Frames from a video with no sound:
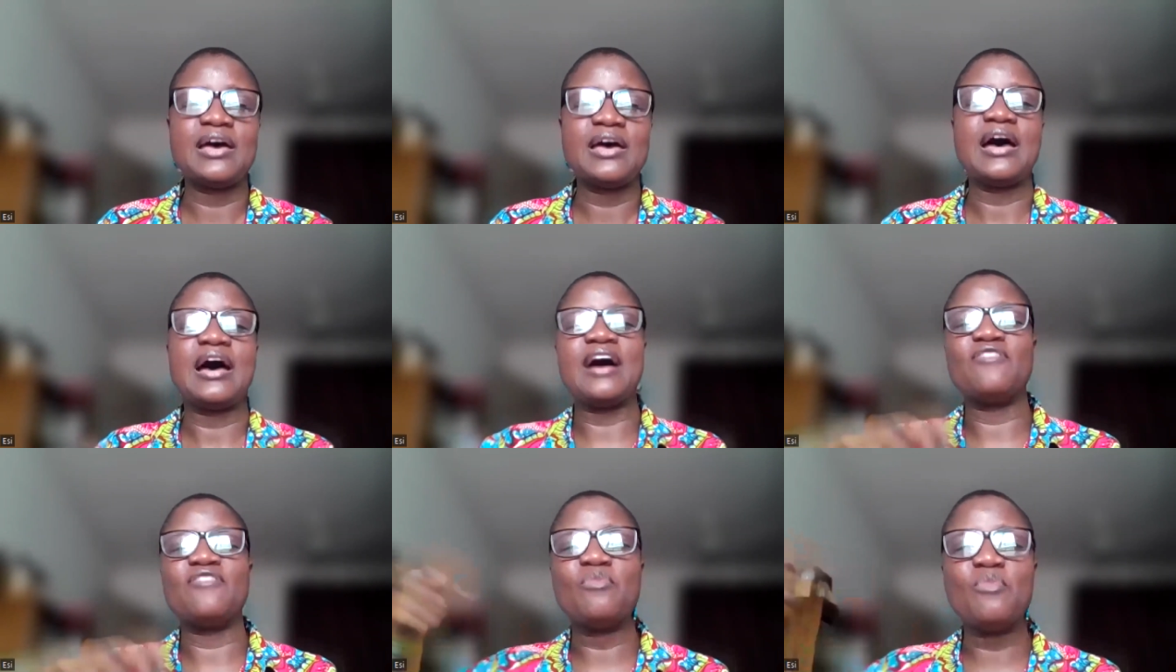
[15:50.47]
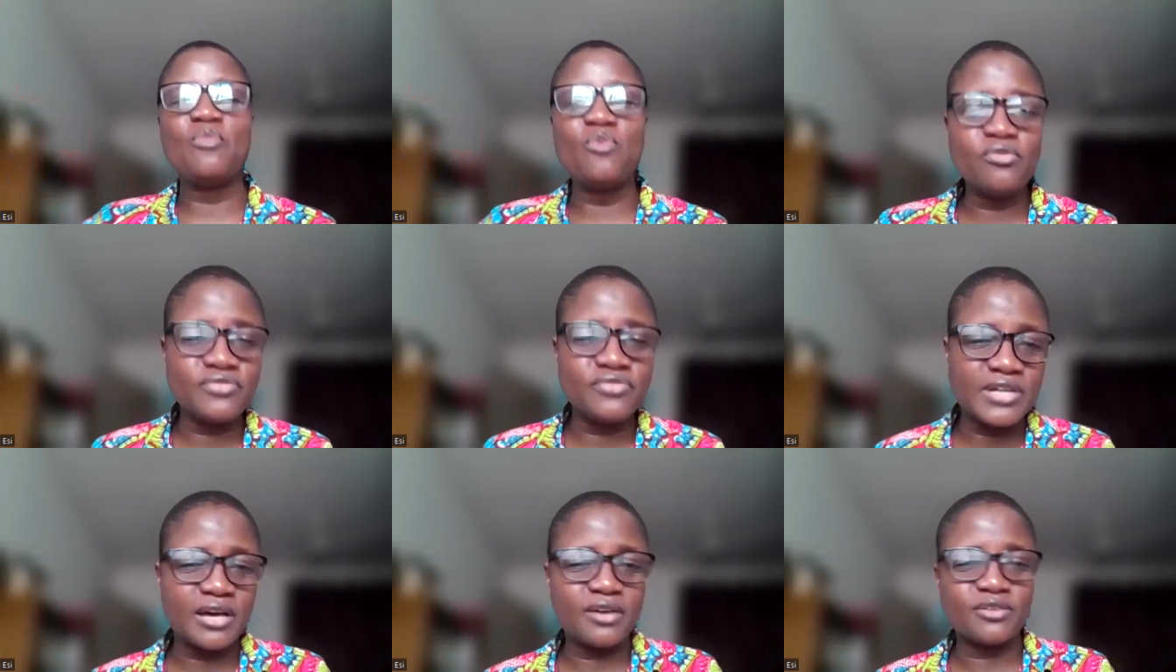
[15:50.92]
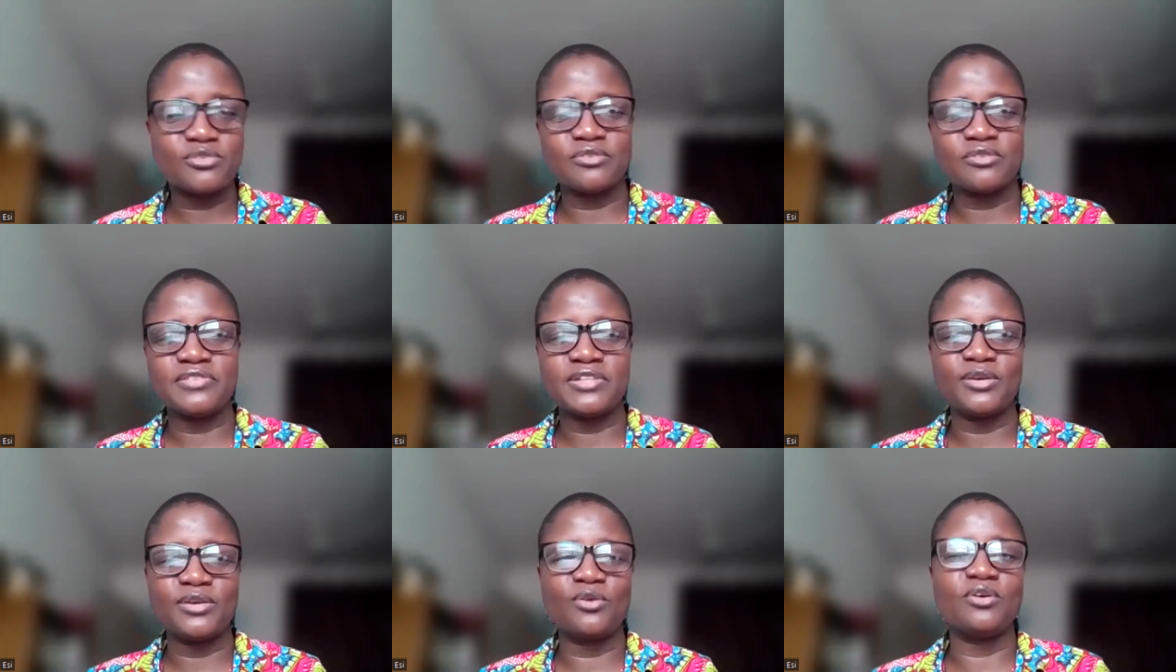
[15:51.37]
have moved out of
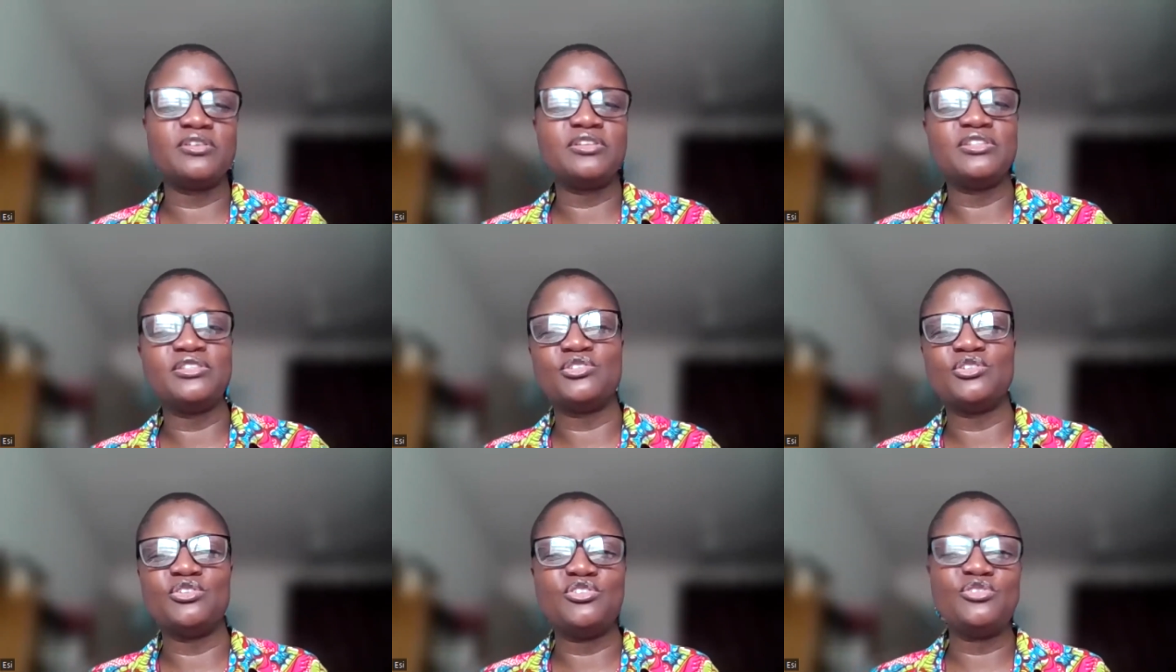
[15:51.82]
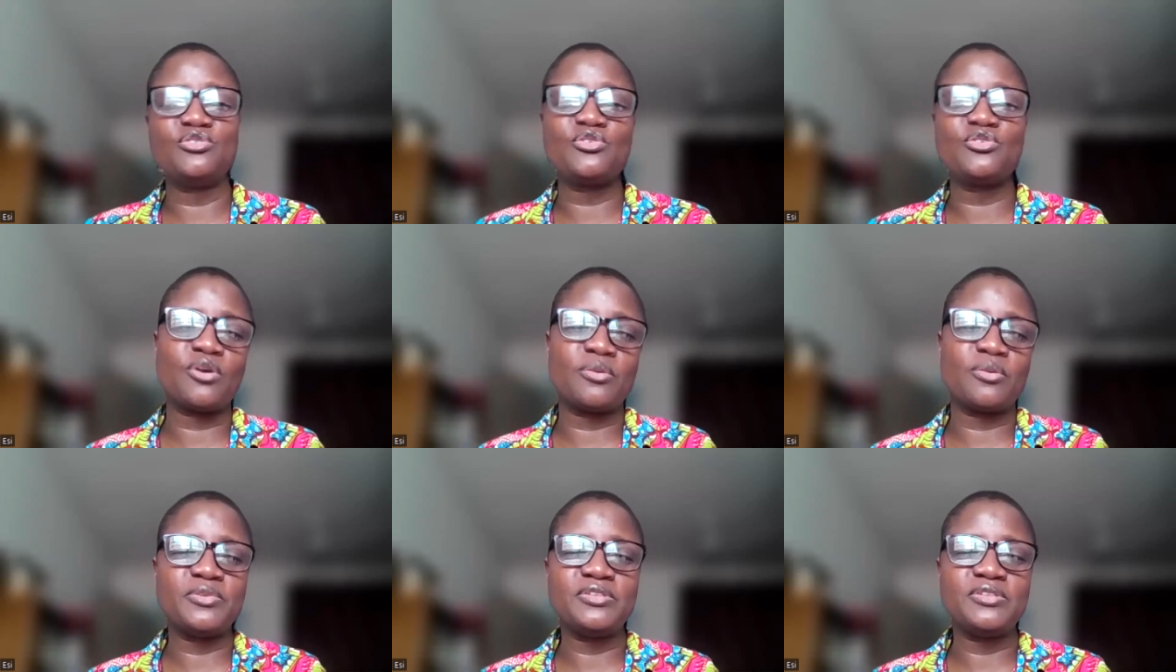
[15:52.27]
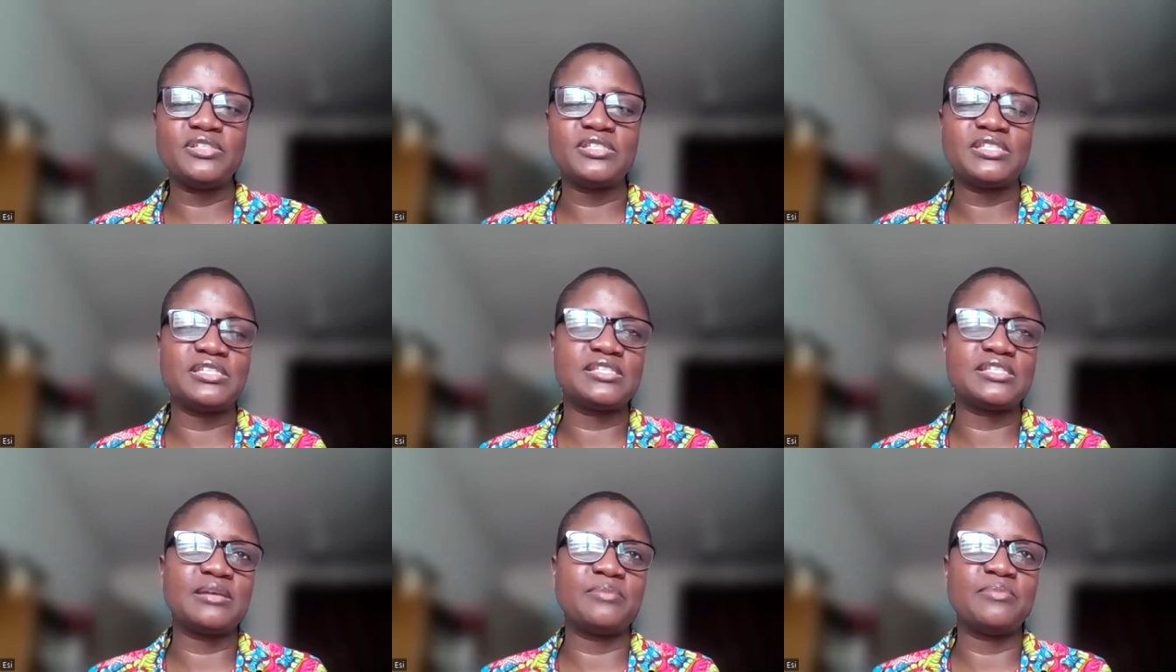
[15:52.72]
legon into new
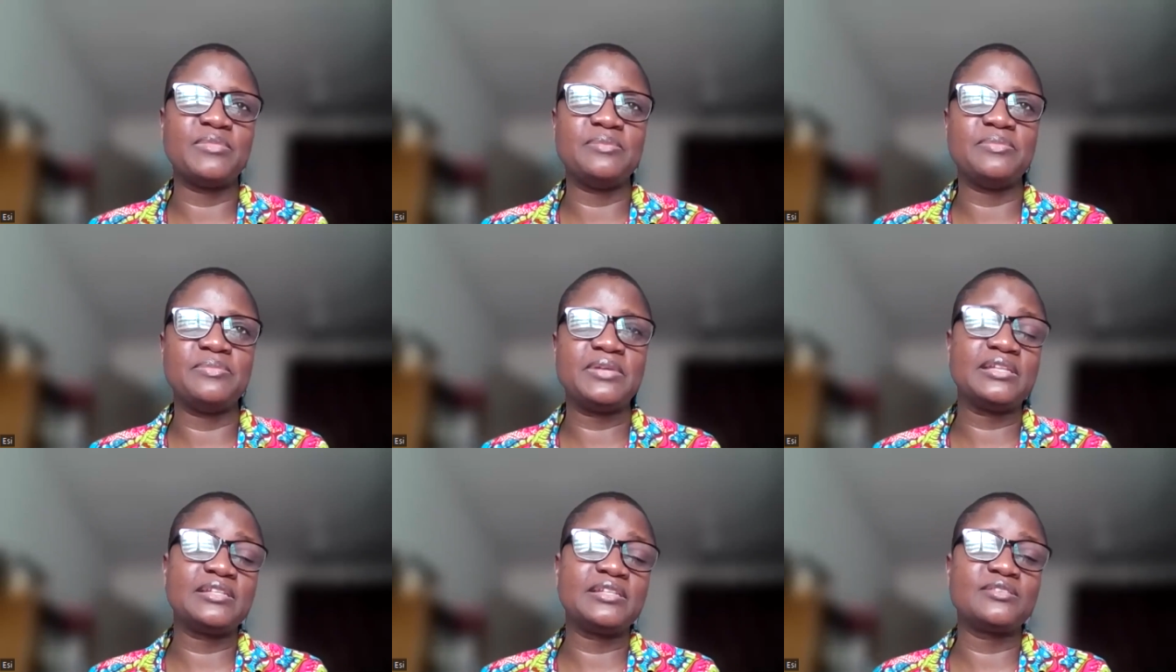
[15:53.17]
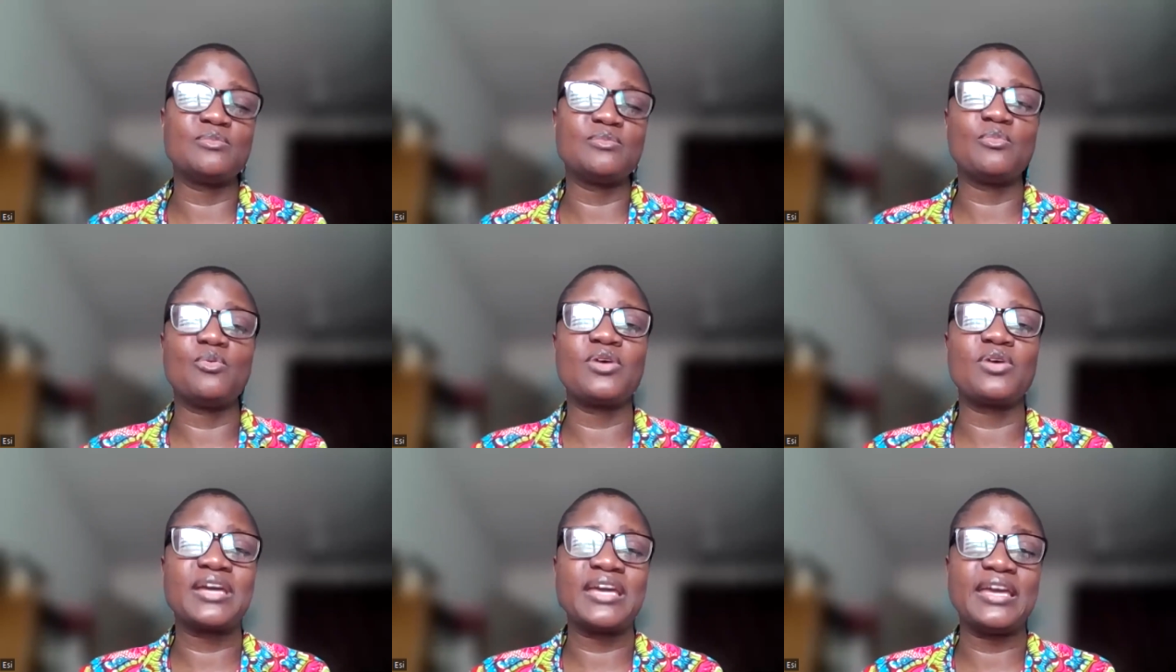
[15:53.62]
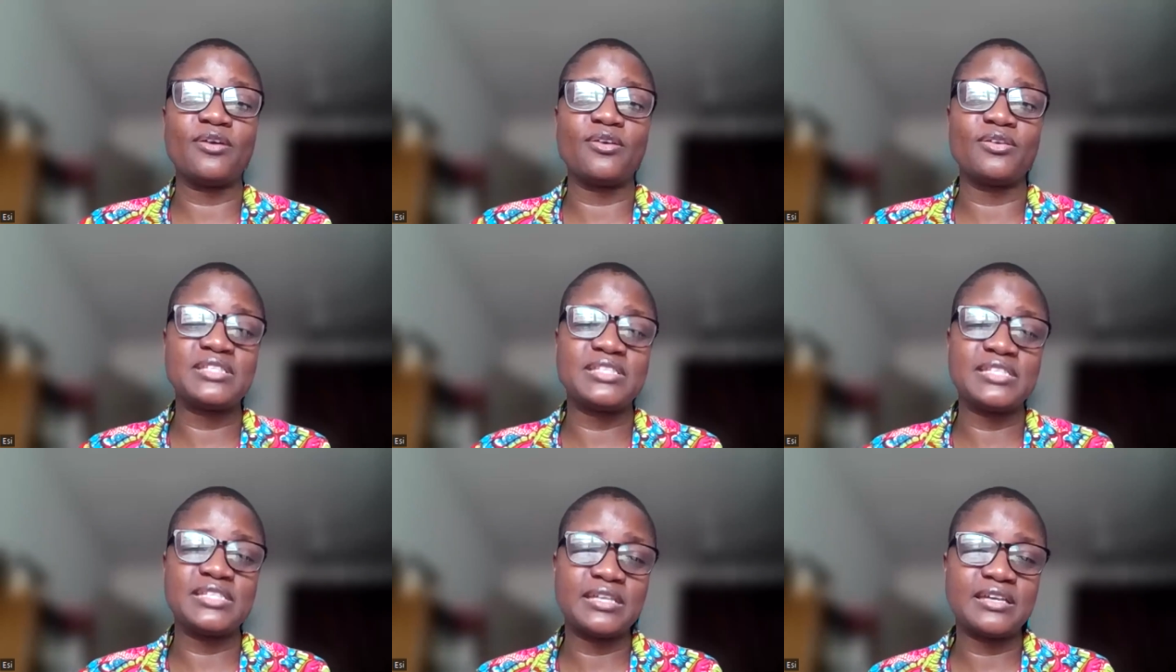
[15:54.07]
communities that may be a little more
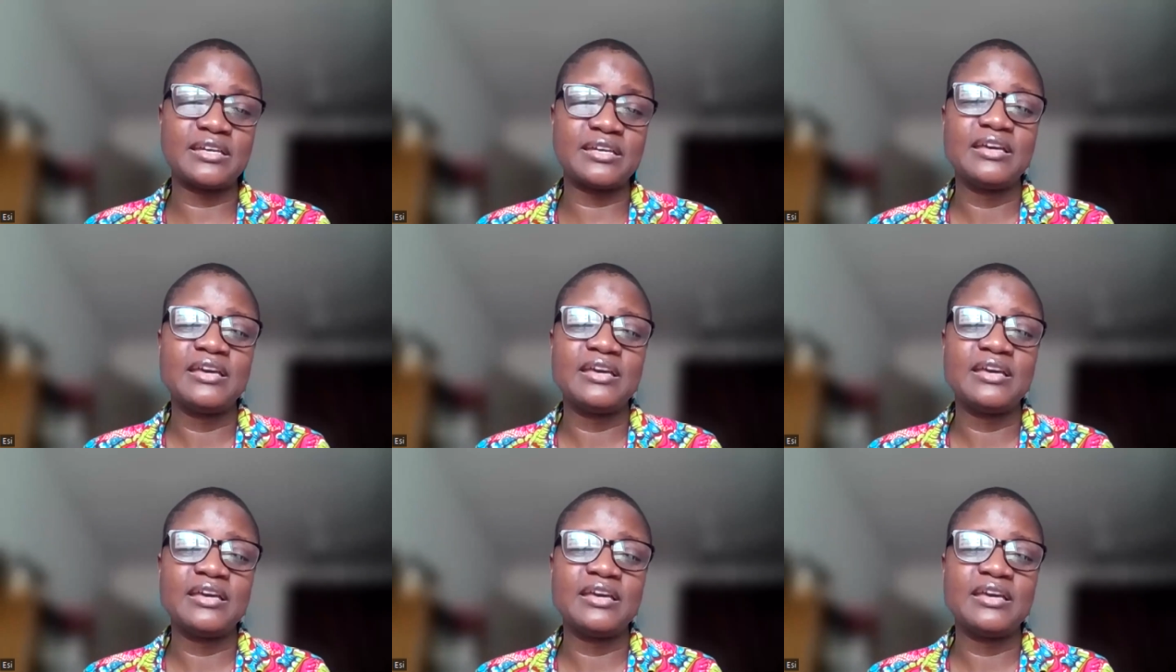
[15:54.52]
chaotic